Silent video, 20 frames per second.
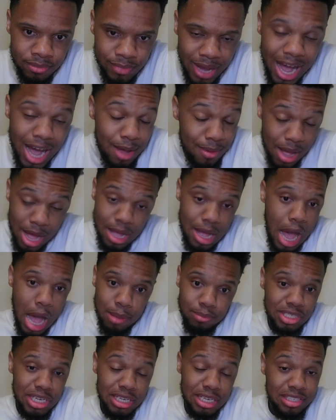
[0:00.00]

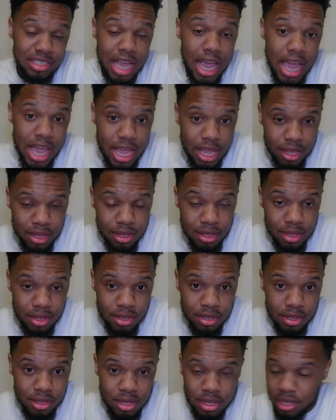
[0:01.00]
I'm just saying,
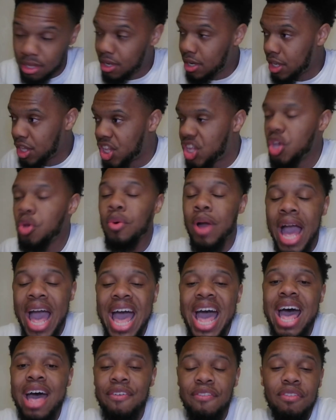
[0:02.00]
you
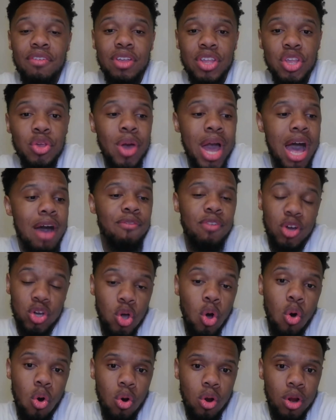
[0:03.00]
have a
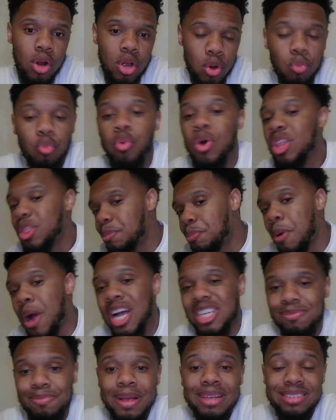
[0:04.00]
core with
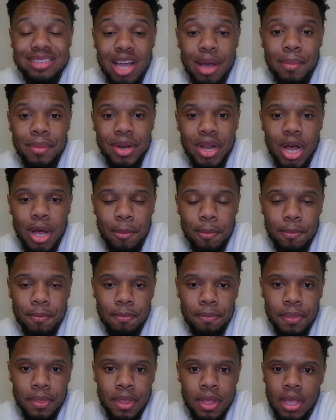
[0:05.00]
prospects coming up
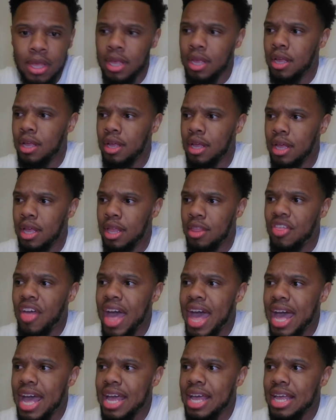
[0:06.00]

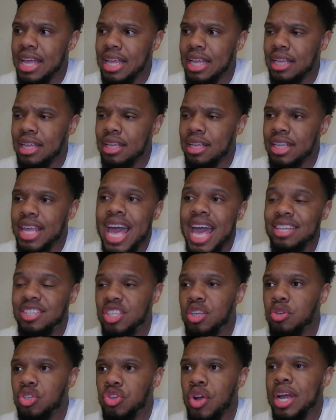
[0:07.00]
that, yes,
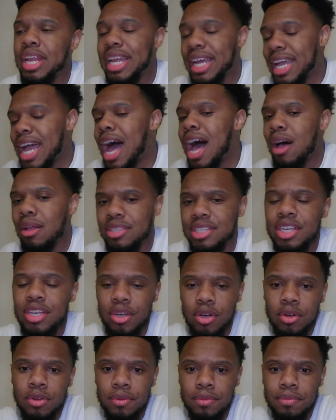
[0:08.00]
you traded Kyle
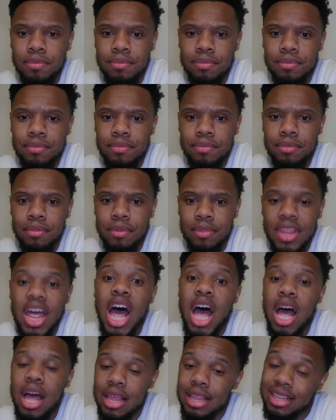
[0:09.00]
Till.
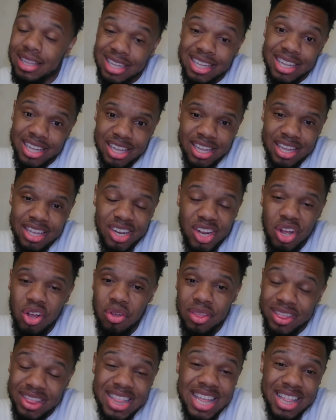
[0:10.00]
That
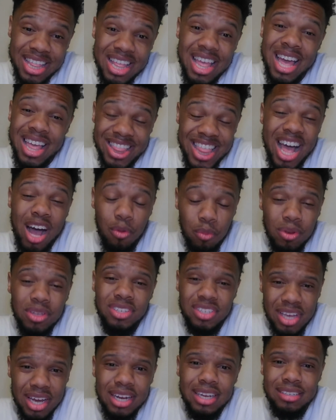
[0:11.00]

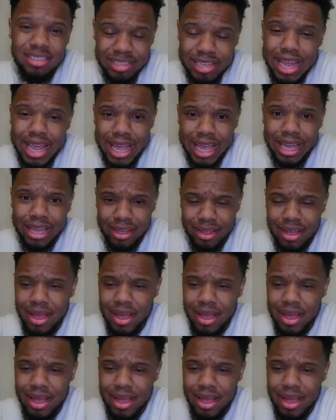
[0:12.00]
one's going to sting.